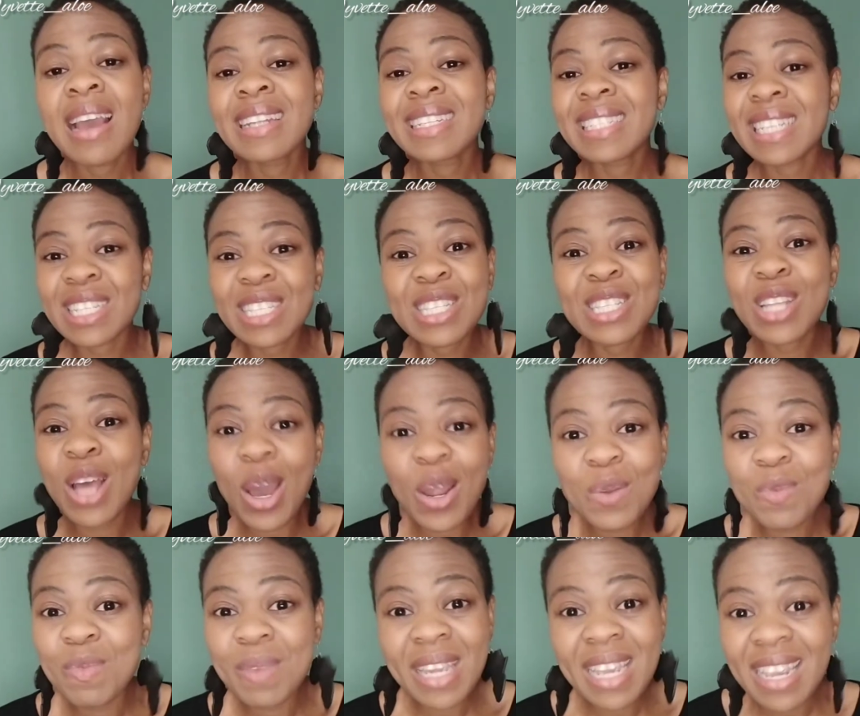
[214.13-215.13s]
does not
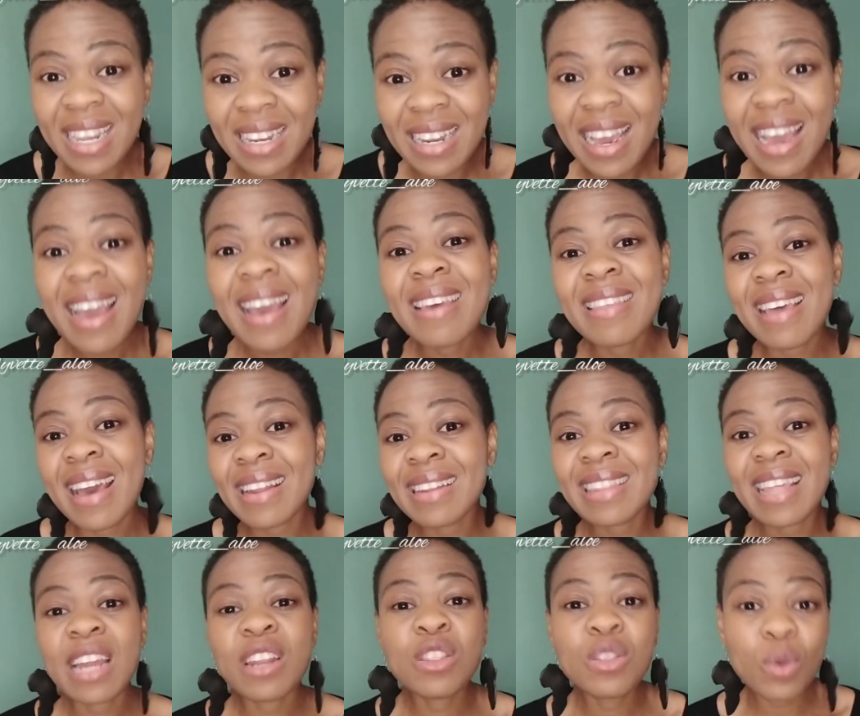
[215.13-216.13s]
mean that
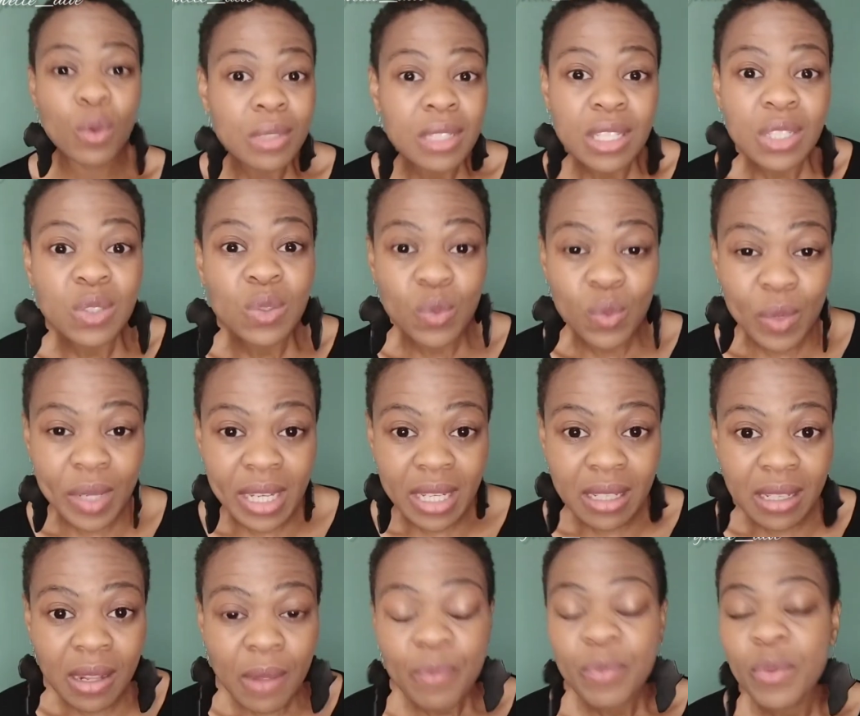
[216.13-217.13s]
that thought is
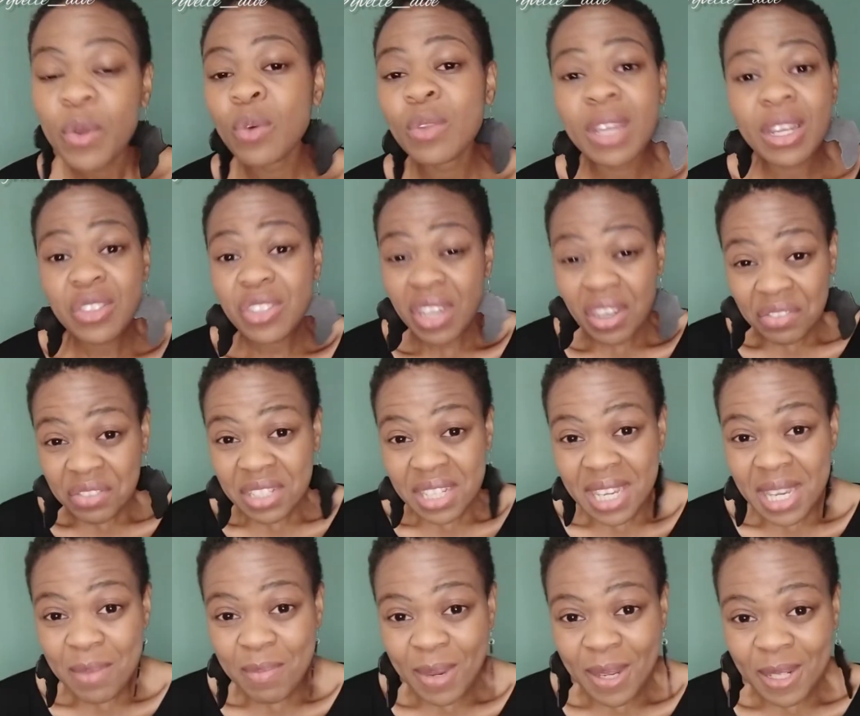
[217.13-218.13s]
real or that you have to
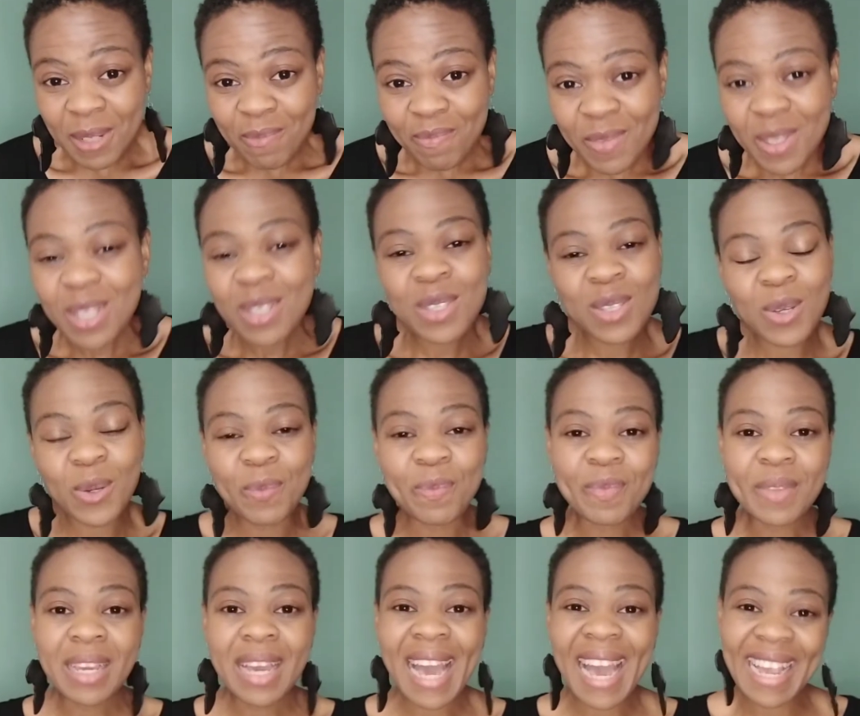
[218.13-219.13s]
keep it. So
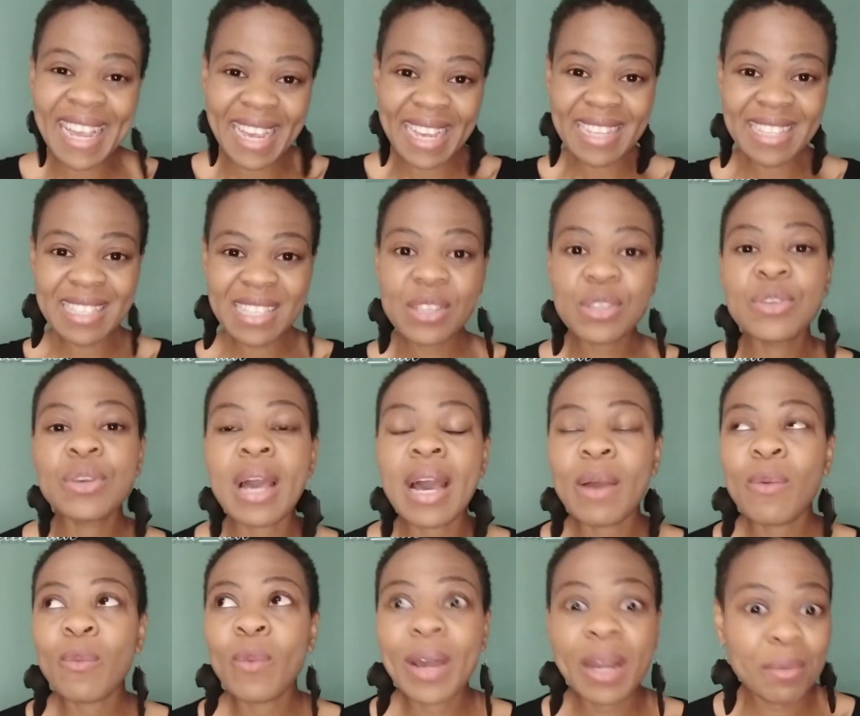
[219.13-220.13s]
I guess
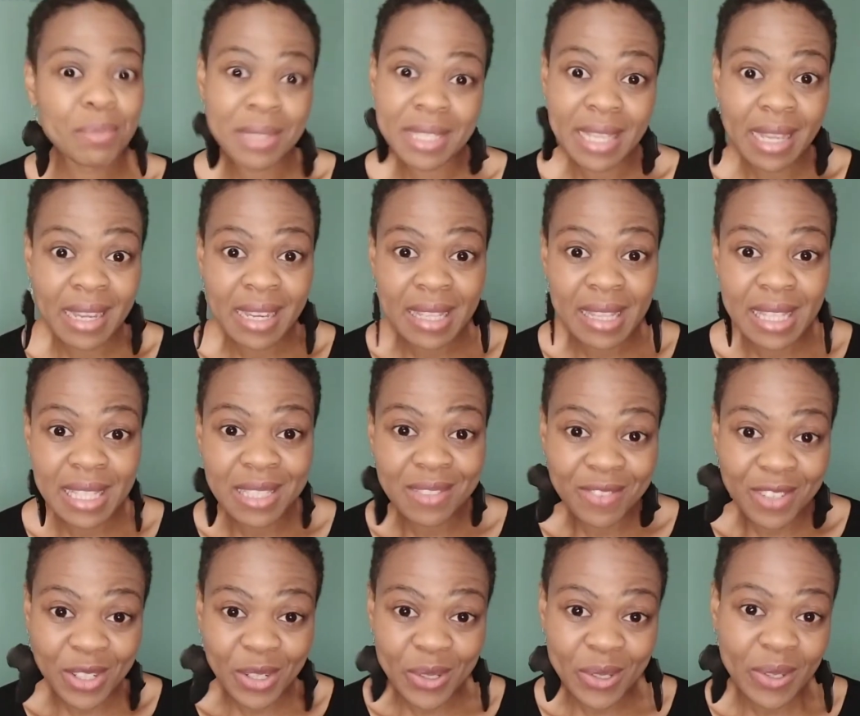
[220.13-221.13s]
what I'm saying in this
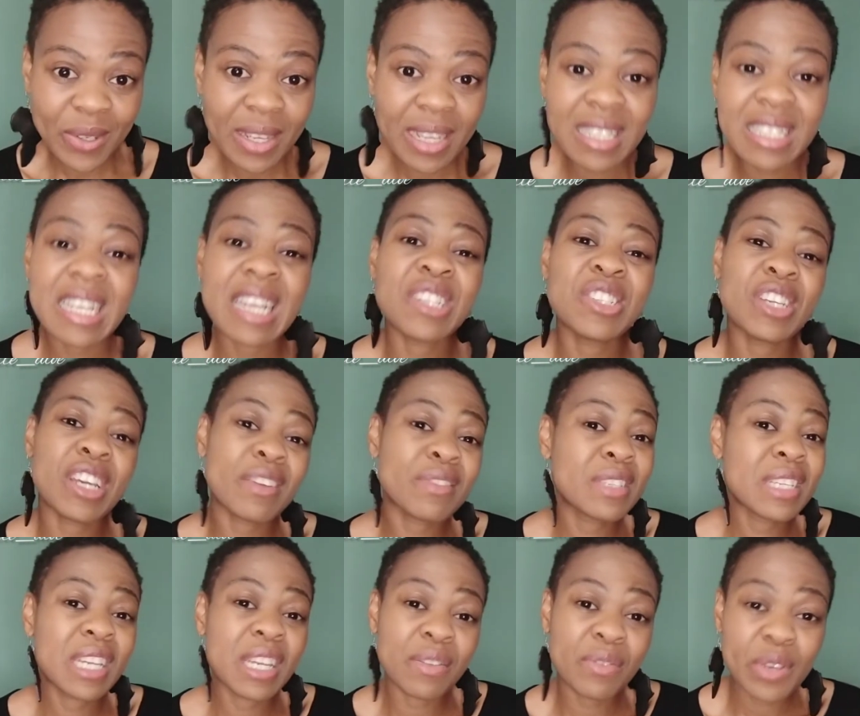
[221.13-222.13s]
video is that you have to
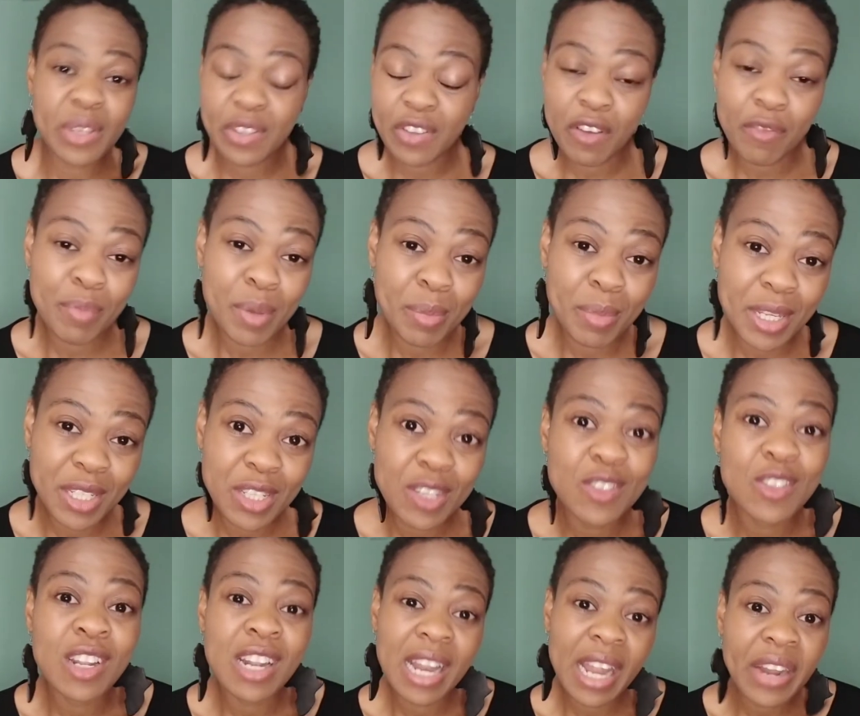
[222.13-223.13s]
give yourself permission
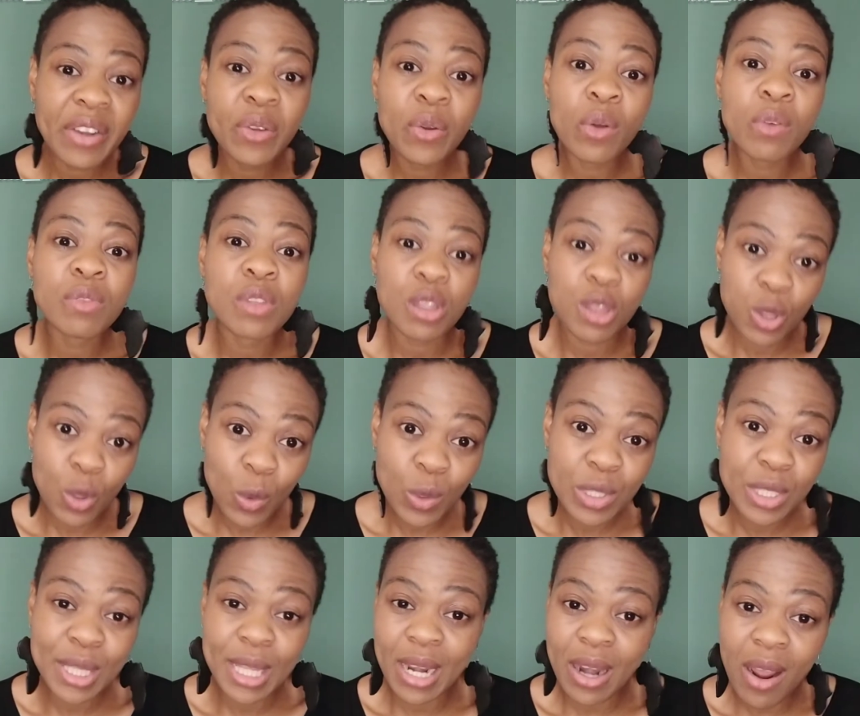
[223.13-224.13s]
to let go of the thoughts
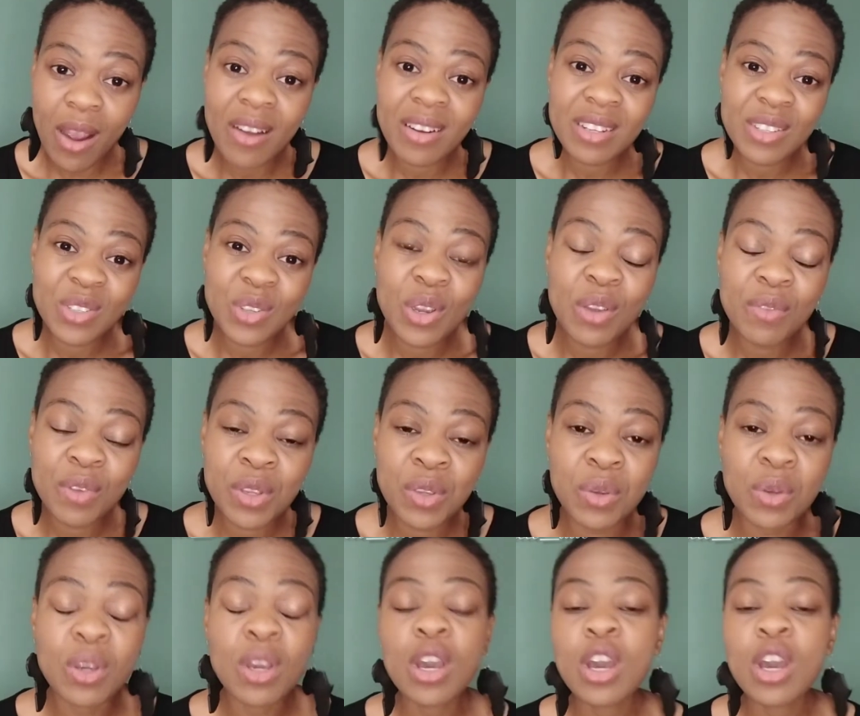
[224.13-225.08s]
that aren't serving you.